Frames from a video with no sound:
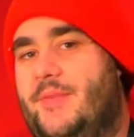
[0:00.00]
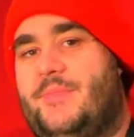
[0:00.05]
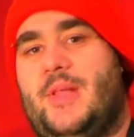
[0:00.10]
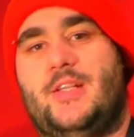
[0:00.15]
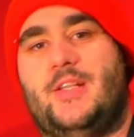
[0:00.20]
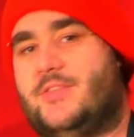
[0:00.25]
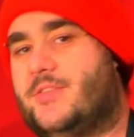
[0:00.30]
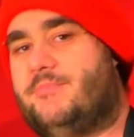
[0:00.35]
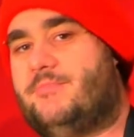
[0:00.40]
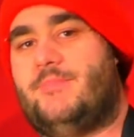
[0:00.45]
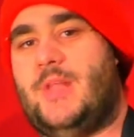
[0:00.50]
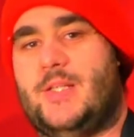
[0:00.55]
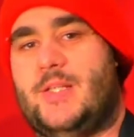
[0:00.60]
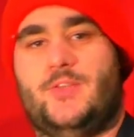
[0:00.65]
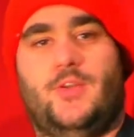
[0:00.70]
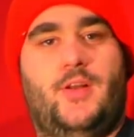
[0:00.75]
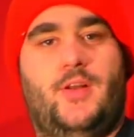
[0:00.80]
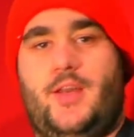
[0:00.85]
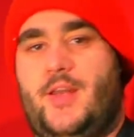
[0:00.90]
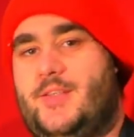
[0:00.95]
That's
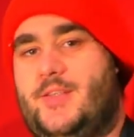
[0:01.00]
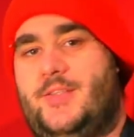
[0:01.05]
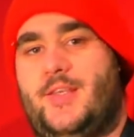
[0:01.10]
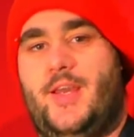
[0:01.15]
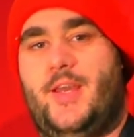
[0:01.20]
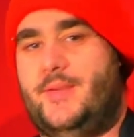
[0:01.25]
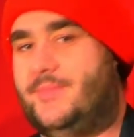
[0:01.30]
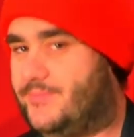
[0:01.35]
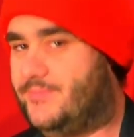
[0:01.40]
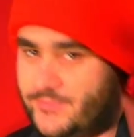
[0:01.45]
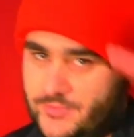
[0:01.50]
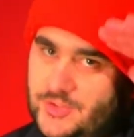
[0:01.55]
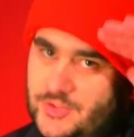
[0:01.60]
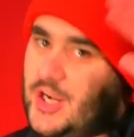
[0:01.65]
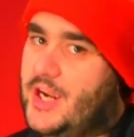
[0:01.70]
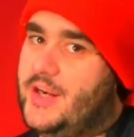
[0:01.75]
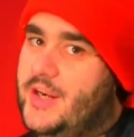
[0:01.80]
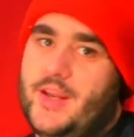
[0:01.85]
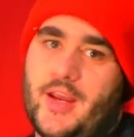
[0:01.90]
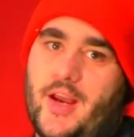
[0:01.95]
all I gotta say.
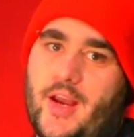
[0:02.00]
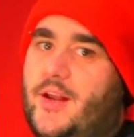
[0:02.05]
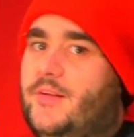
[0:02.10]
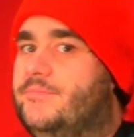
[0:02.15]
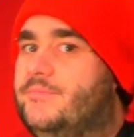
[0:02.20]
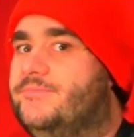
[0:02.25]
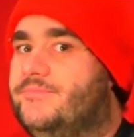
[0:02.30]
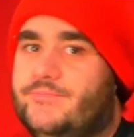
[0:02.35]
JD out.